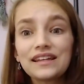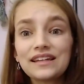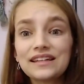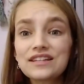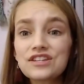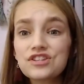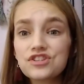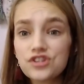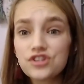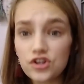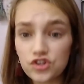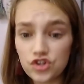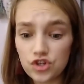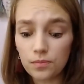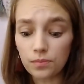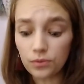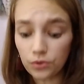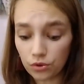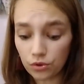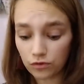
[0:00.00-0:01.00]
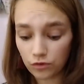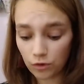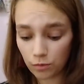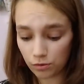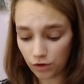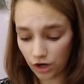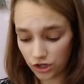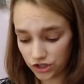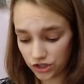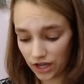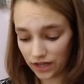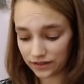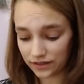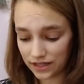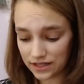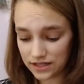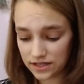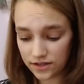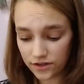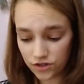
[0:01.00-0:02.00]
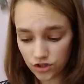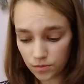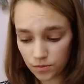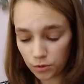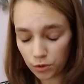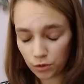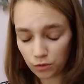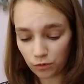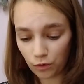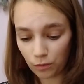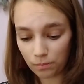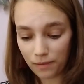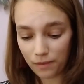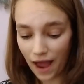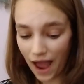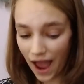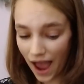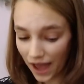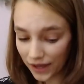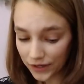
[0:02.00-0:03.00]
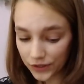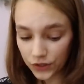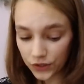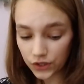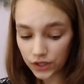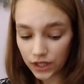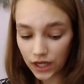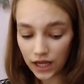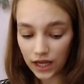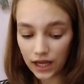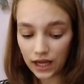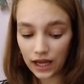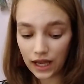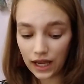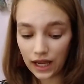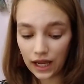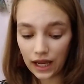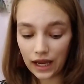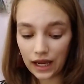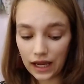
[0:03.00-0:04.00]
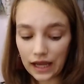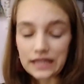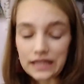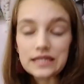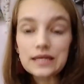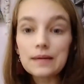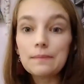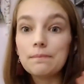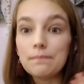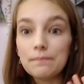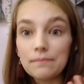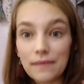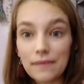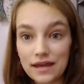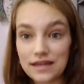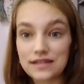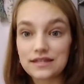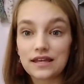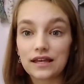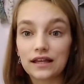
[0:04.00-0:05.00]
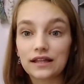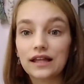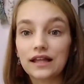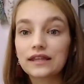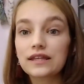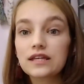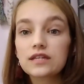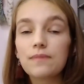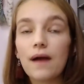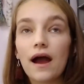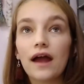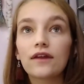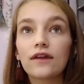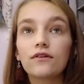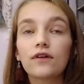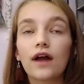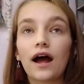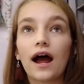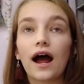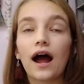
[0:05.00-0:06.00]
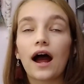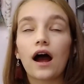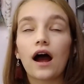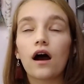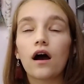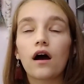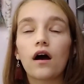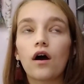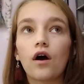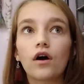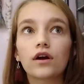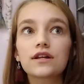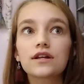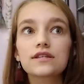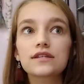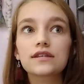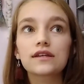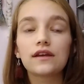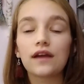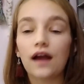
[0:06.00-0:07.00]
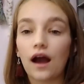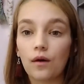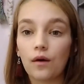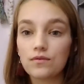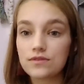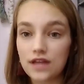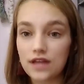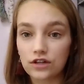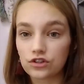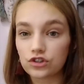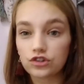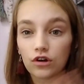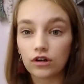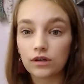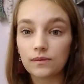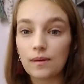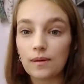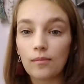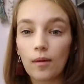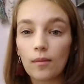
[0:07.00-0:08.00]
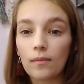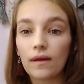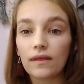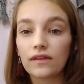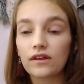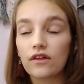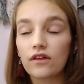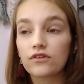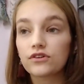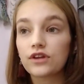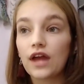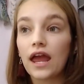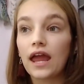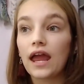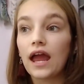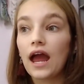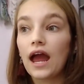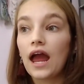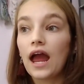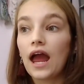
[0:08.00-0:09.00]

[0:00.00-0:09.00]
it's such a beautiful project. It's such a beautiful pattern. It's amazing. Like this pattern, honestly, I was after talking to my mom about the other day.